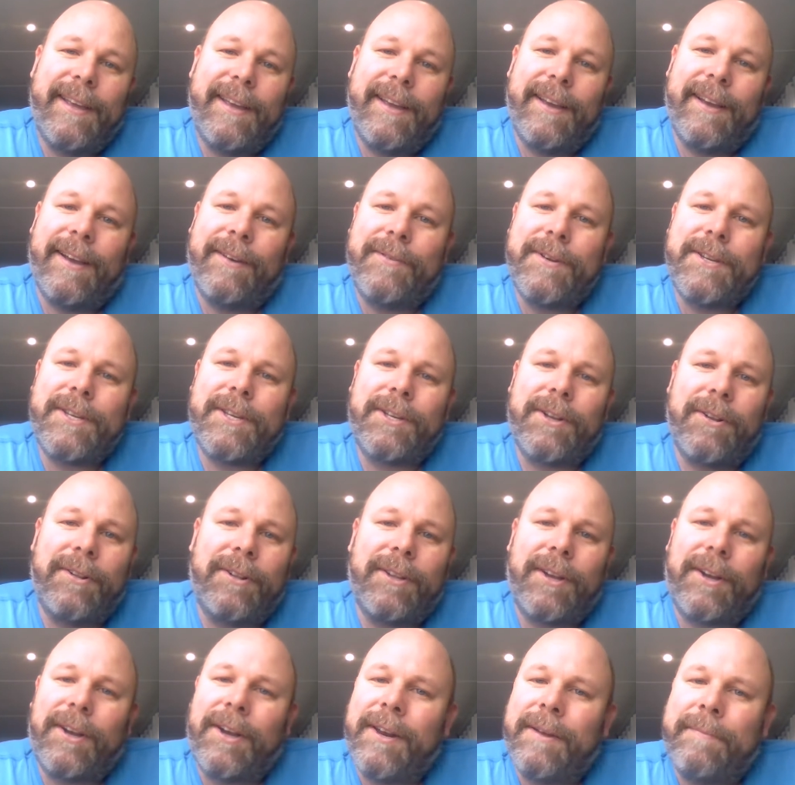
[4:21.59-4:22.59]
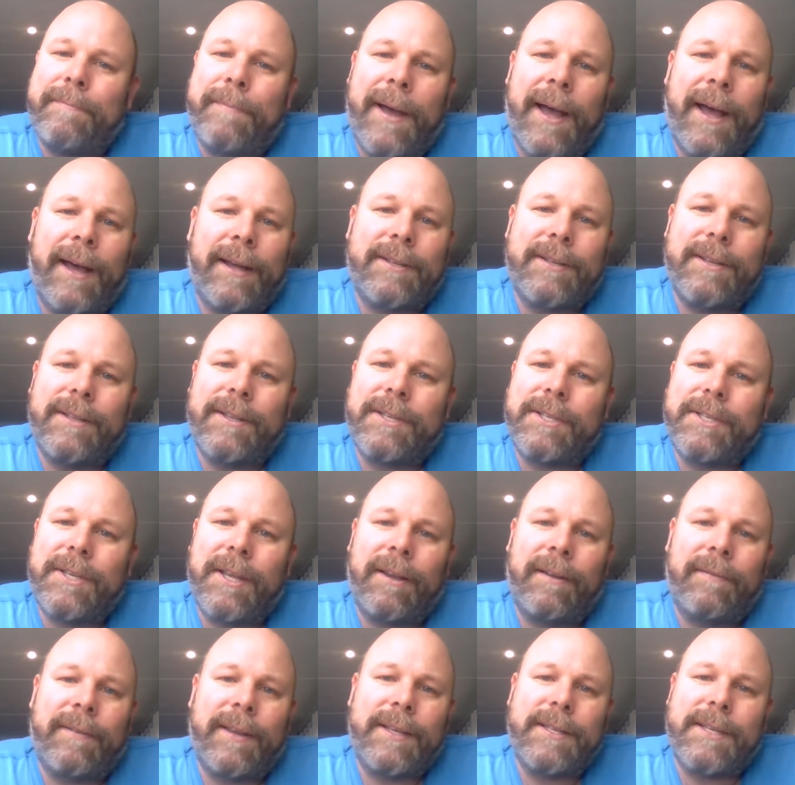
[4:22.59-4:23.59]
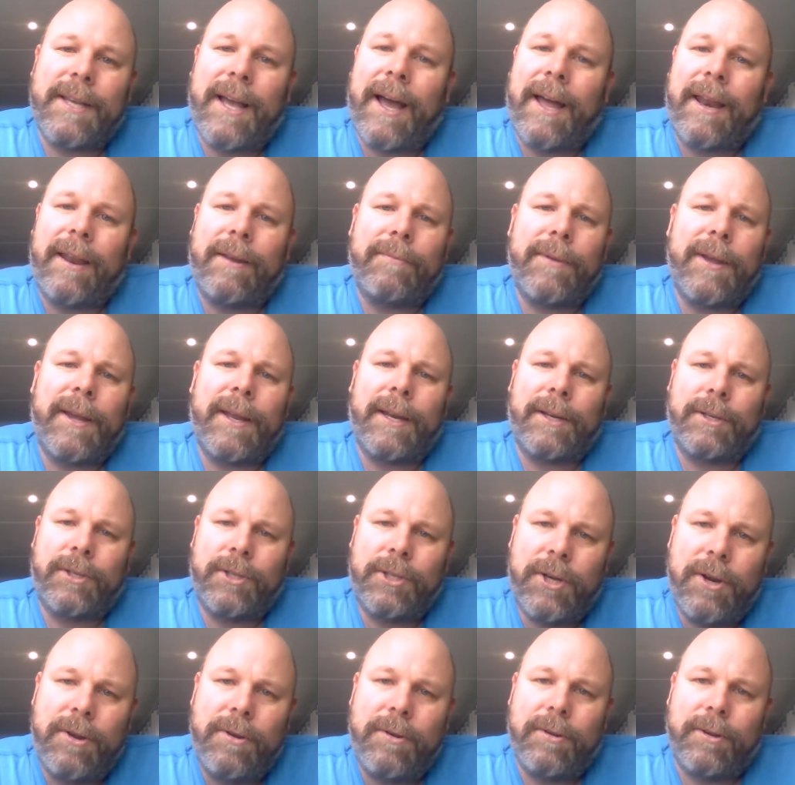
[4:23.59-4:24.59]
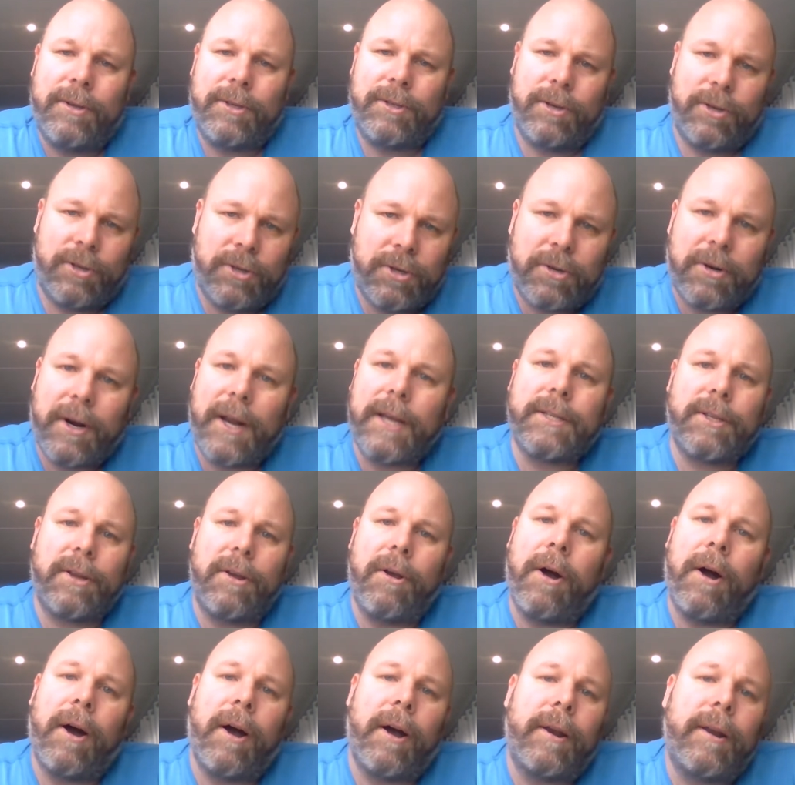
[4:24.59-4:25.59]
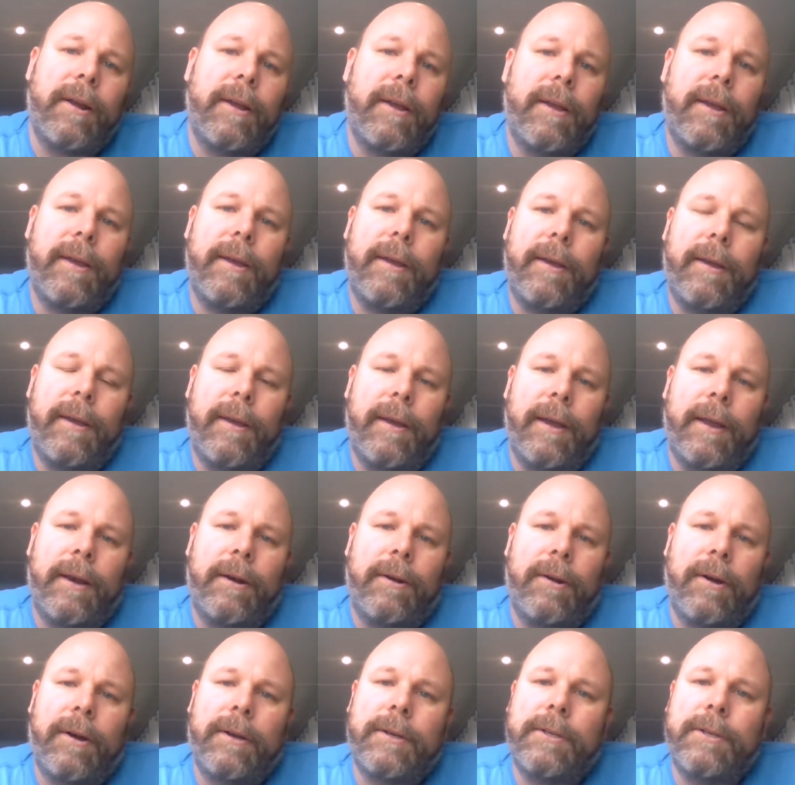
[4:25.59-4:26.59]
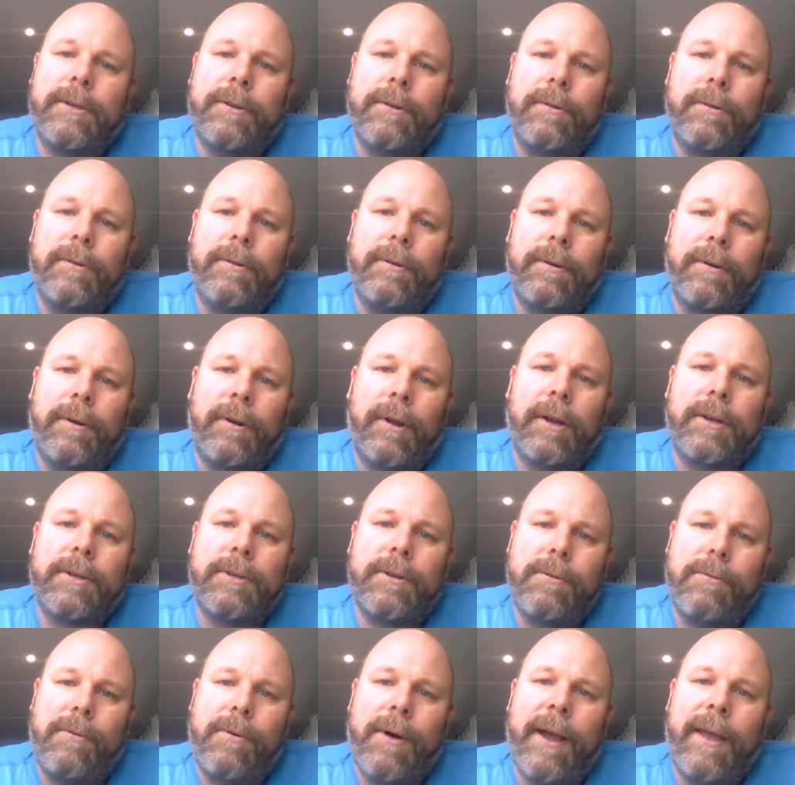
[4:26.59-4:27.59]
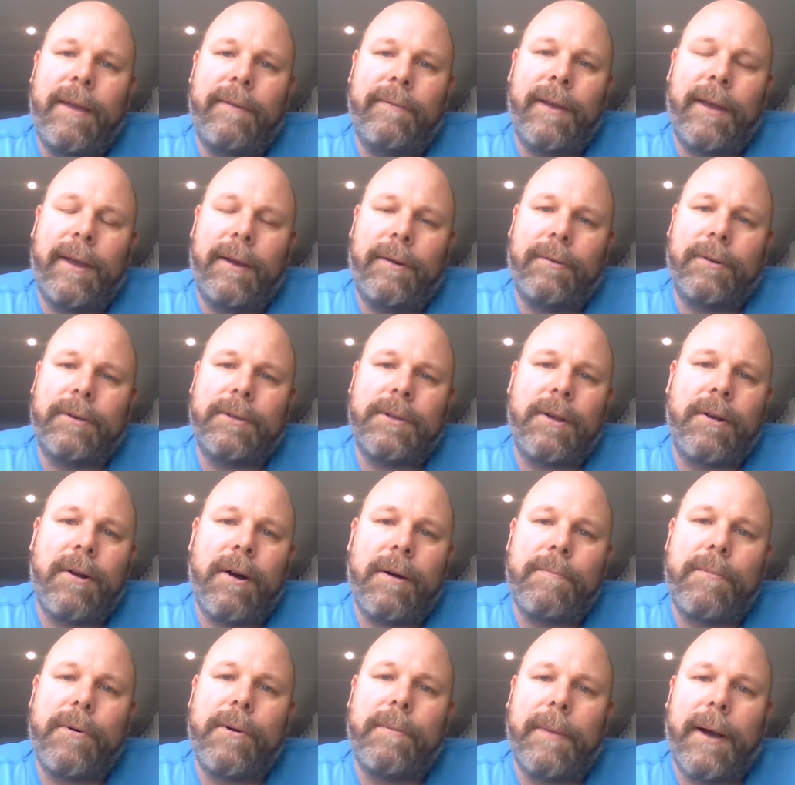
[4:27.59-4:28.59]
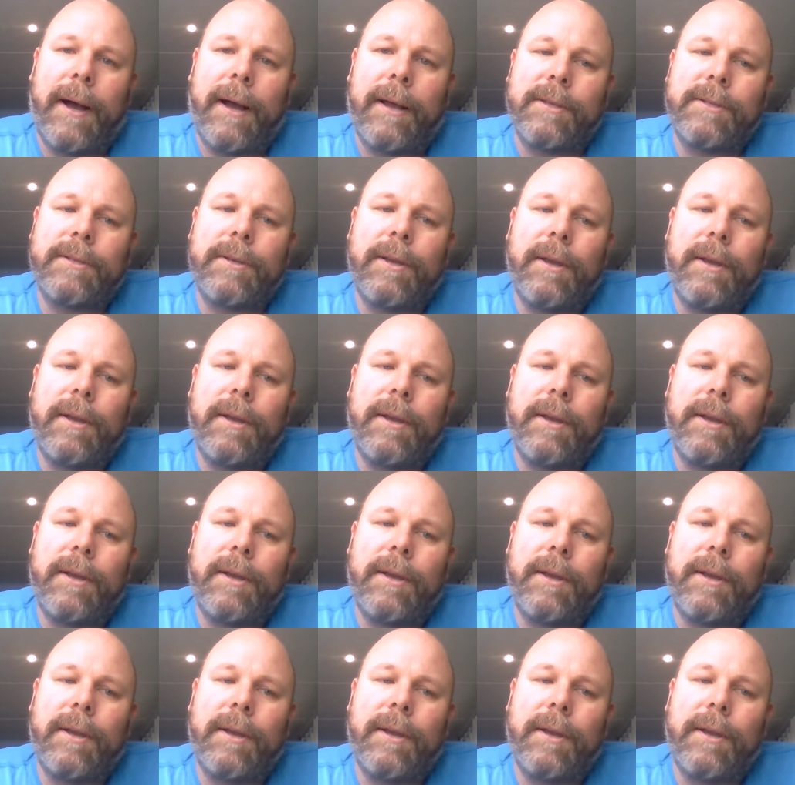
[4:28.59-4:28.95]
and we're still not going to bow to this thing of anxiety, and we're going to choose to trust God and not to waver or to compromise.